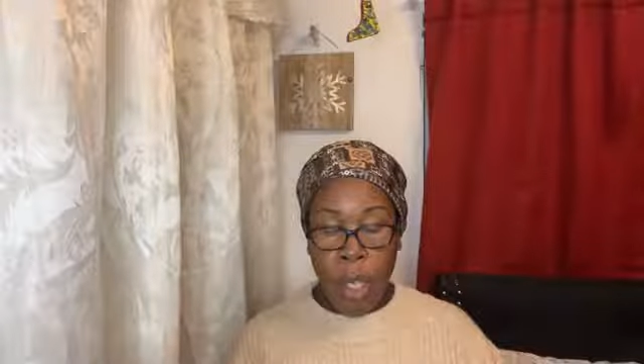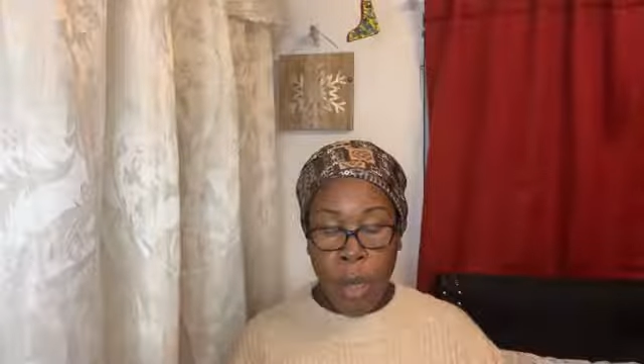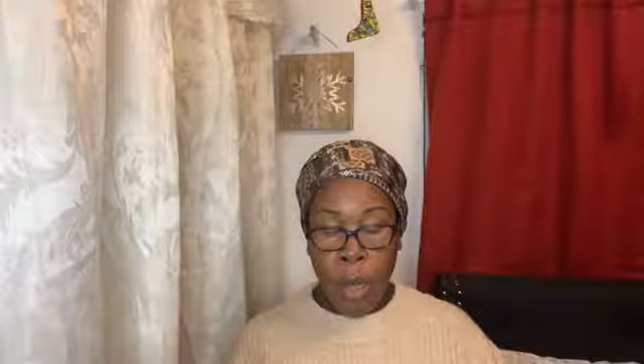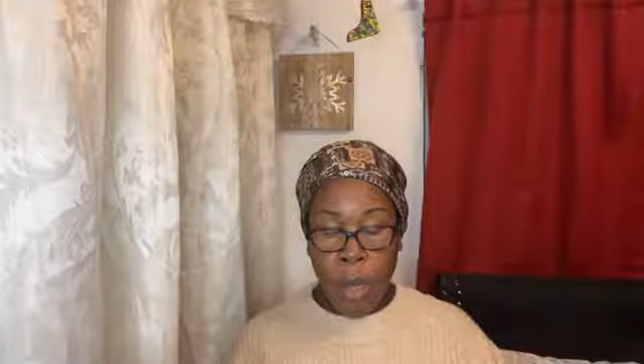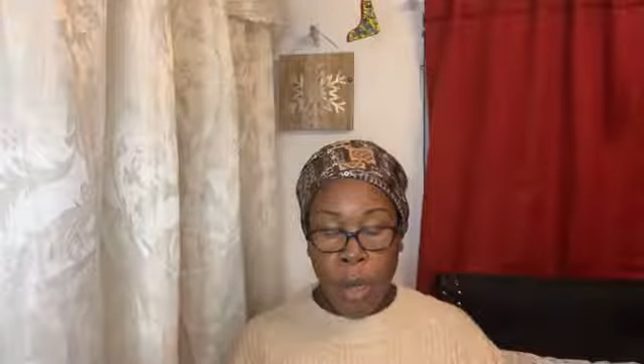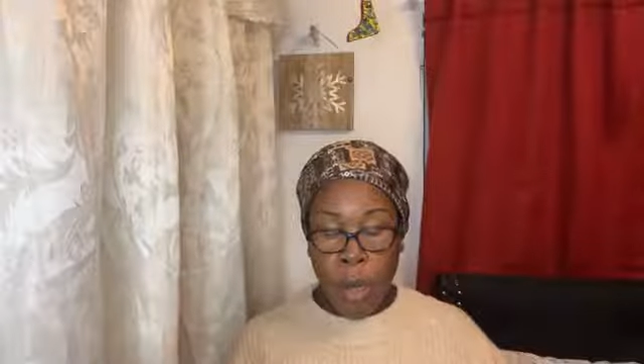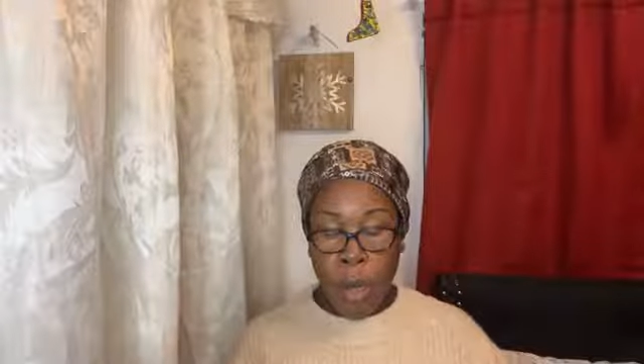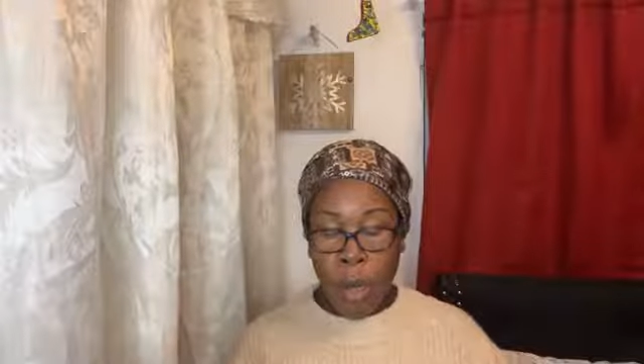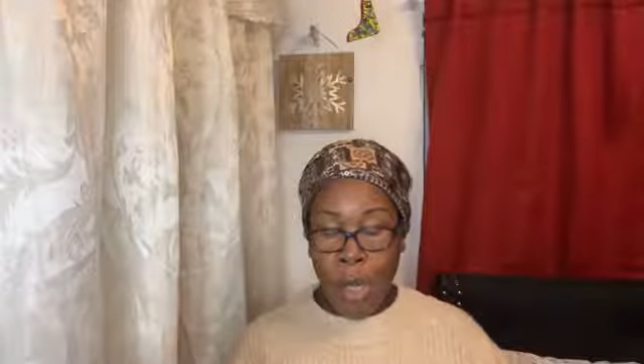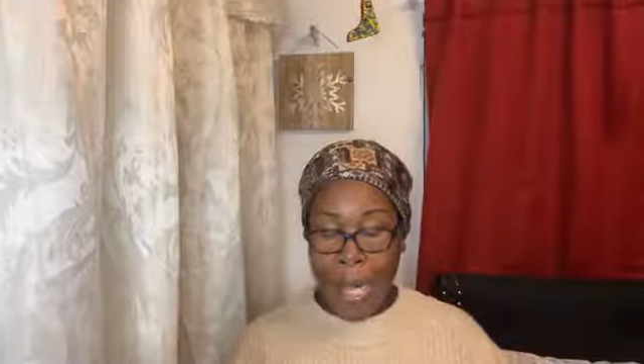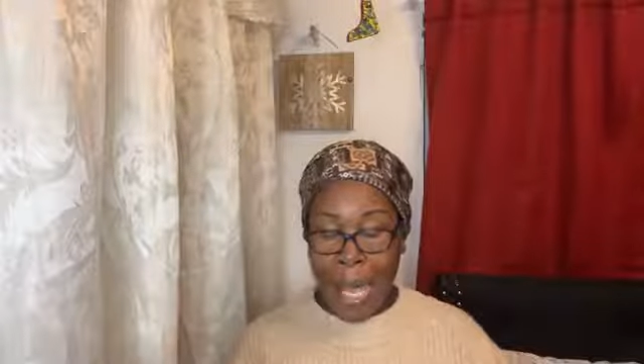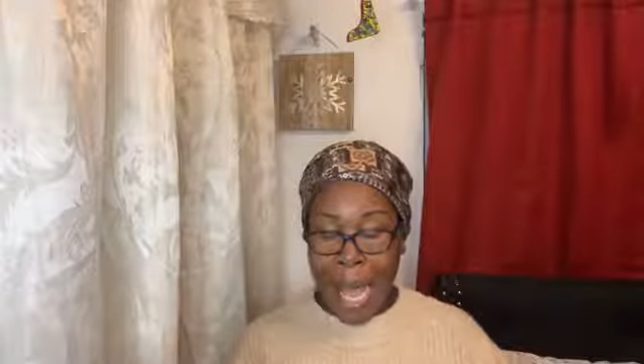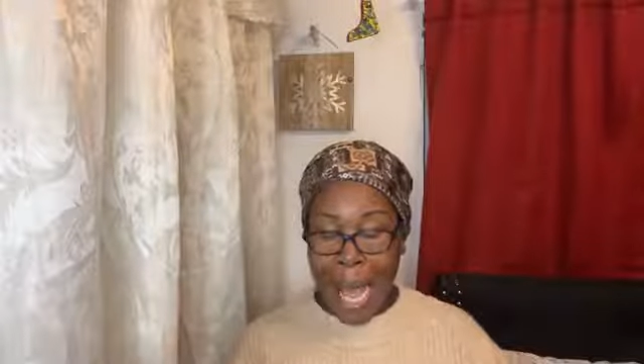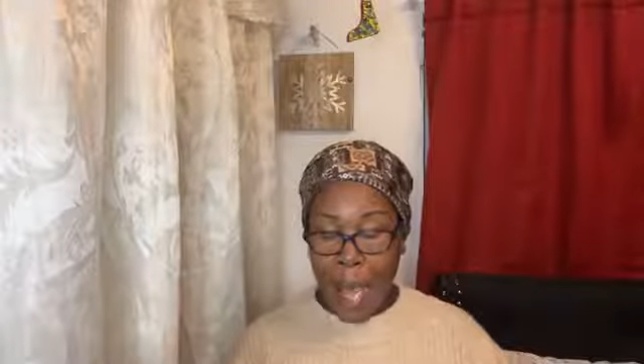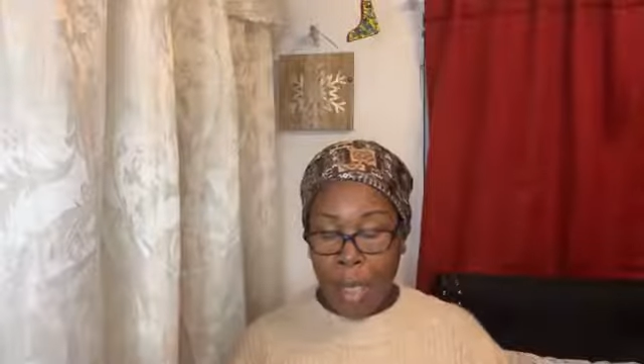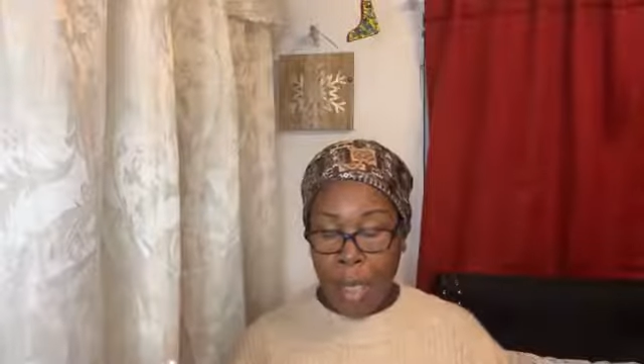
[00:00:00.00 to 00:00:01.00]
For
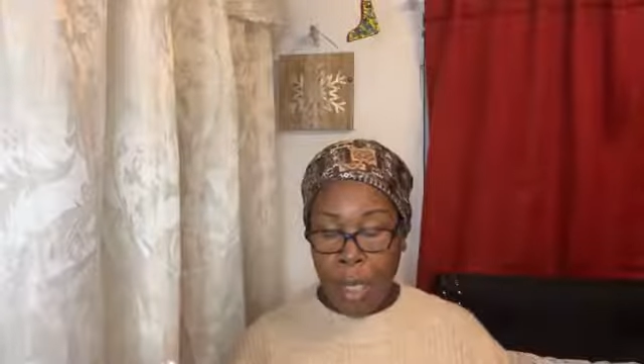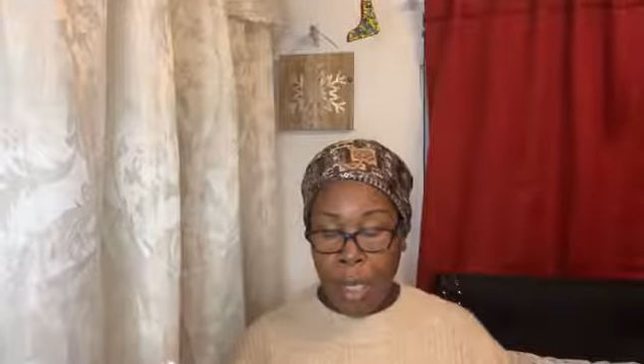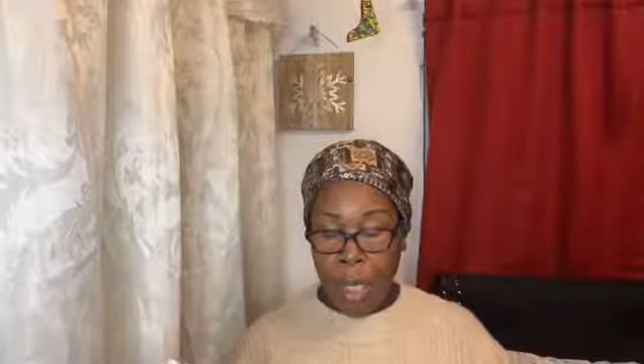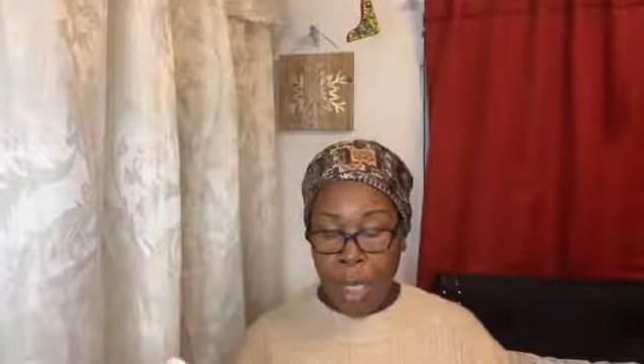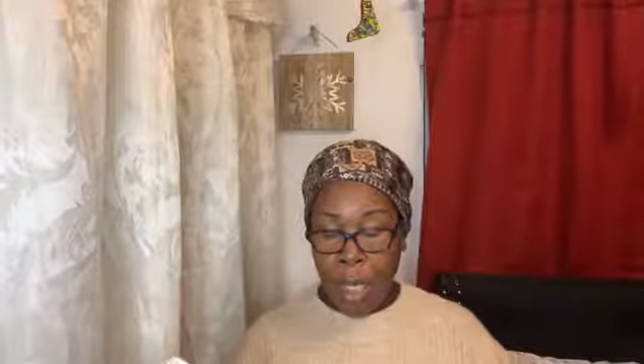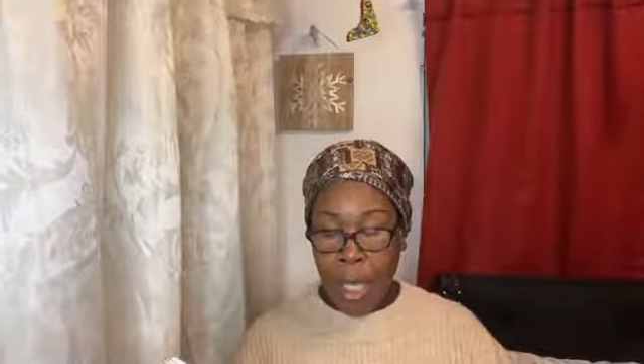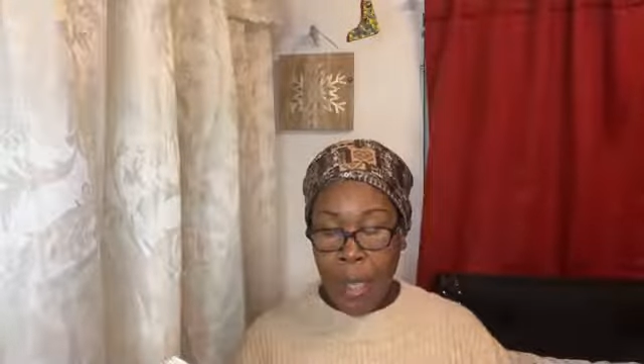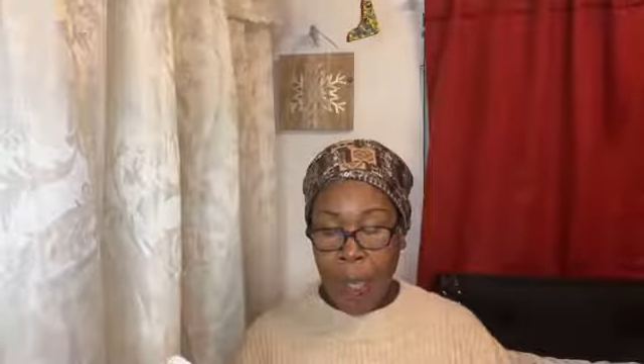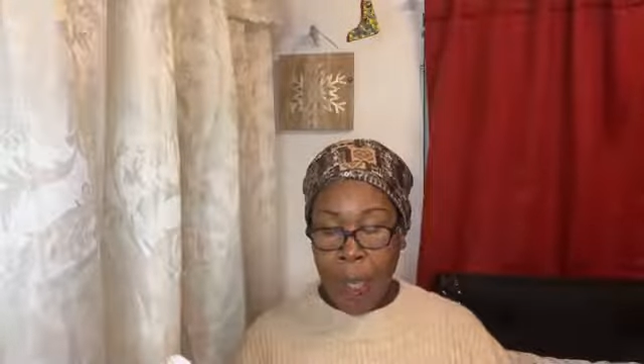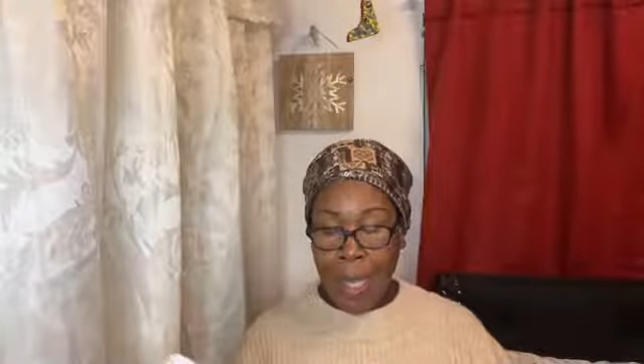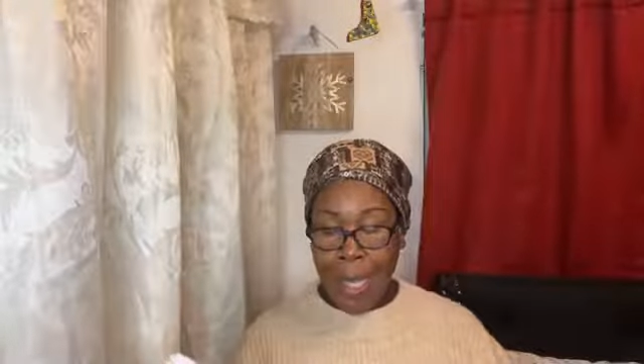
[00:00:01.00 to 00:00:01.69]
without him